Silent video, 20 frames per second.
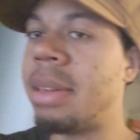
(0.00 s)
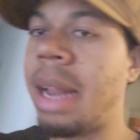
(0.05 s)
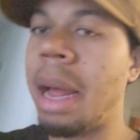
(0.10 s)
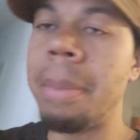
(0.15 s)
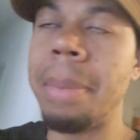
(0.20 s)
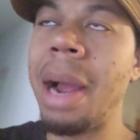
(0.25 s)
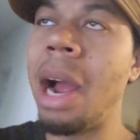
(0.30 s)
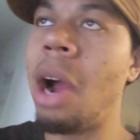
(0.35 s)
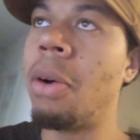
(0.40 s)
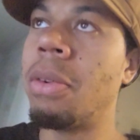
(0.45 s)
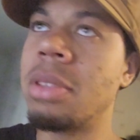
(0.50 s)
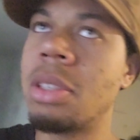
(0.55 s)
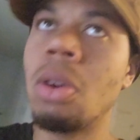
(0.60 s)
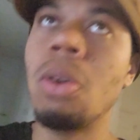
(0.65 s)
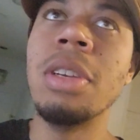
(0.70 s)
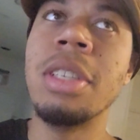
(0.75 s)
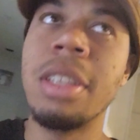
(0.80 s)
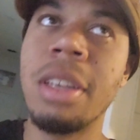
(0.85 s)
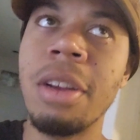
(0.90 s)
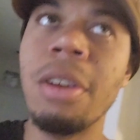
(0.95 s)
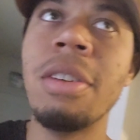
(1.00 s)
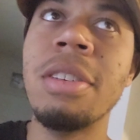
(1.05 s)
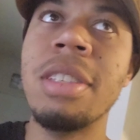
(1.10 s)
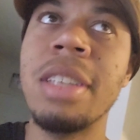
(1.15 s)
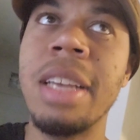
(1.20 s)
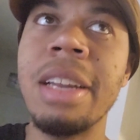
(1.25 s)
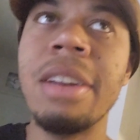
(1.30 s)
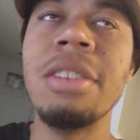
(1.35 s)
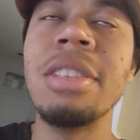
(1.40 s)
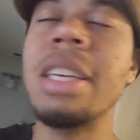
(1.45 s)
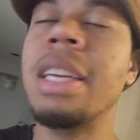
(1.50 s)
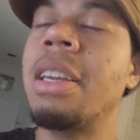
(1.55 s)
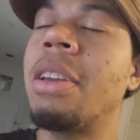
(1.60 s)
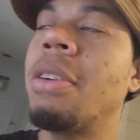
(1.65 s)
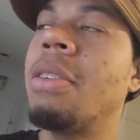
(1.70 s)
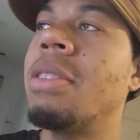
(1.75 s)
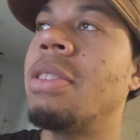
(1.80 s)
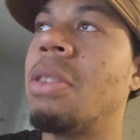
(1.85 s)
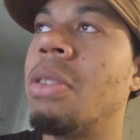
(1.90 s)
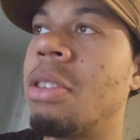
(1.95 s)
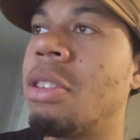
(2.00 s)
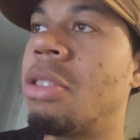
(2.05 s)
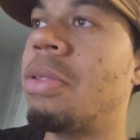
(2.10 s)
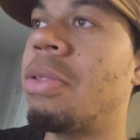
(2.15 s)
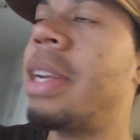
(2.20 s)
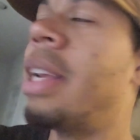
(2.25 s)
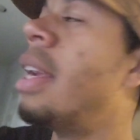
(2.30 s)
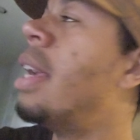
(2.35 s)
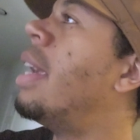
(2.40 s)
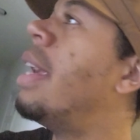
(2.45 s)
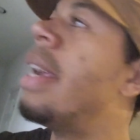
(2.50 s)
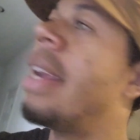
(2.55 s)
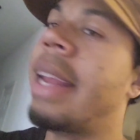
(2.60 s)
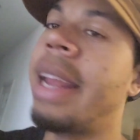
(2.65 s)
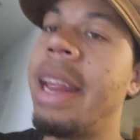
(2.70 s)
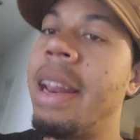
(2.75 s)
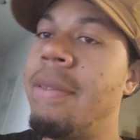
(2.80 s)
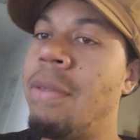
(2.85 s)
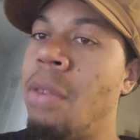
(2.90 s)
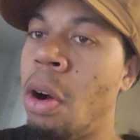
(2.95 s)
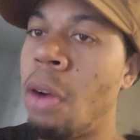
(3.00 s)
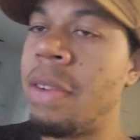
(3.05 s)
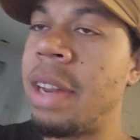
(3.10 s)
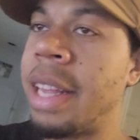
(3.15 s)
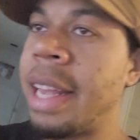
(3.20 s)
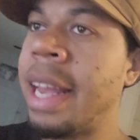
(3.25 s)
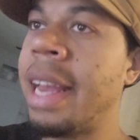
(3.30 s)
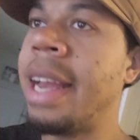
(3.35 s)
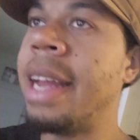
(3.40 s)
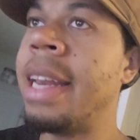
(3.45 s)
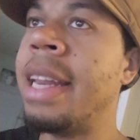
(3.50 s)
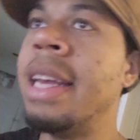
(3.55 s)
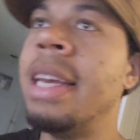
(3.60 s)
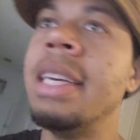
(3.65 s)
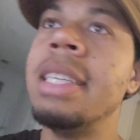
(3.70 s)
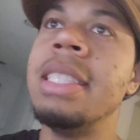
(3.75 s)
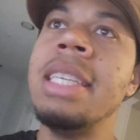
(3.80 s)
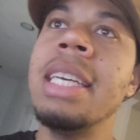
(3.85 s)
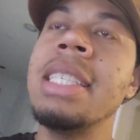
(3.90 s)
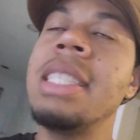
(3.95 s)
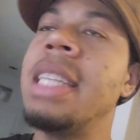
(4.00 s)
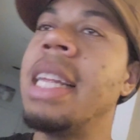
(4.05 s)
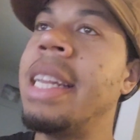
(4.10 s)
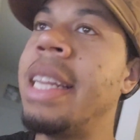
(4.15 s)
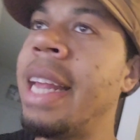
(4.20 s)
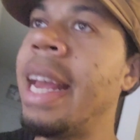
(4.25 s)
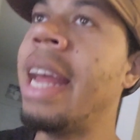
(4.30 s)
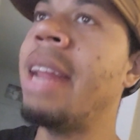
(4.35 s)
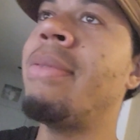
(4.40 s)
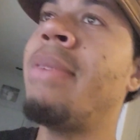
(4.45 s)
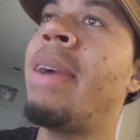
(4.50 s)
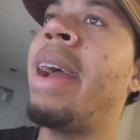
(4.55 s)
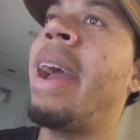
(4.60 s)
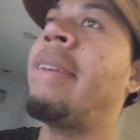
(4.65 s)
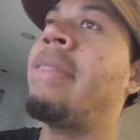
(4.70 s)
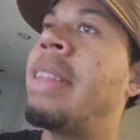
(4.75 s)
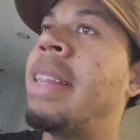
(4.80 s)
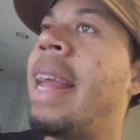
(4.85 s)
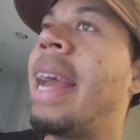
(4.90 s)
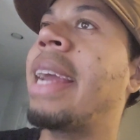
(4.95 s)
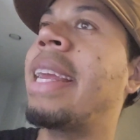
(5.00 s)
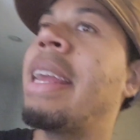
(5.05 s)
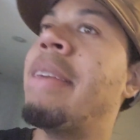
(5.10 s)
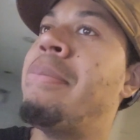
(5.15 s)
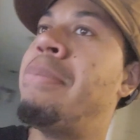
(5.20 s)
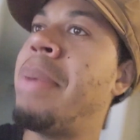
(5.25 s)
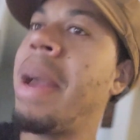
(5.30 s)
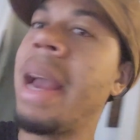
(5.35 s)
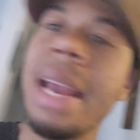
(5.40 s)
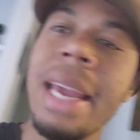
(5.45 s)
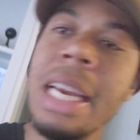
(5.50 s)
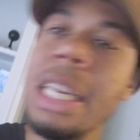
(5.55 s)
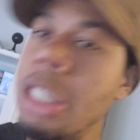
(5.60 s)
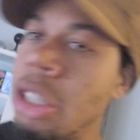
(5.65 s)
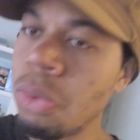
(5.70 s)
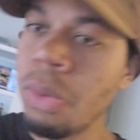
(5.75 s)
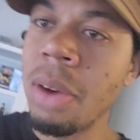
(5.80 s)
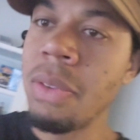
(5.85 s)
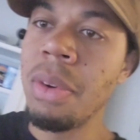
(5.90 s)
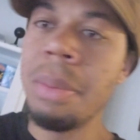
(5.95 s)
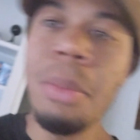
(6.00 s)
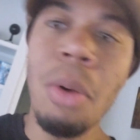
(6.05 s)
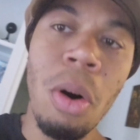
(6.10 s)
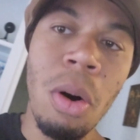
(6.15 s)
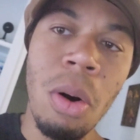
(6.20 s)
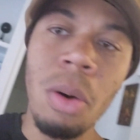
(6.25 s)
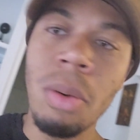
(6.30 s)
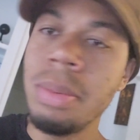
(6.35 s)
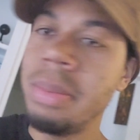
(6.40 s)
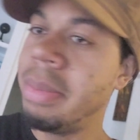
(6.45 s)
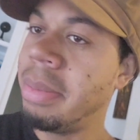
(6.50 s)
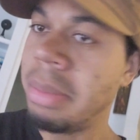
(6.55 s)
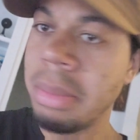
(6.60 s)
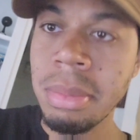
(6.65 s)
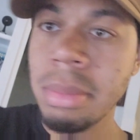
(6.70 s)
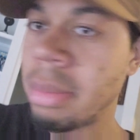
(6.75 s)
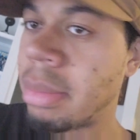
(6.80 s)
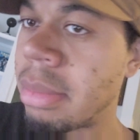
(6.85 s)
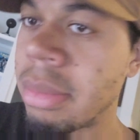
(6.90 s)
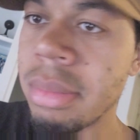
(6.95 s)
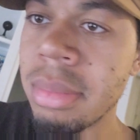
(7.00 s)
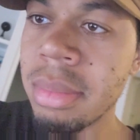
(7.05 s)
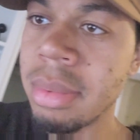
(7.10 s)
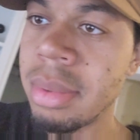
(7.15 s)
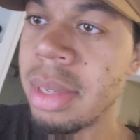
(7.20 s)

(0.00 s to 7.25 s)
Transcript: Not power, of course, curse energy and curse sorcery. Get involved again. Just to then, right after that, get back into it with more. Mm.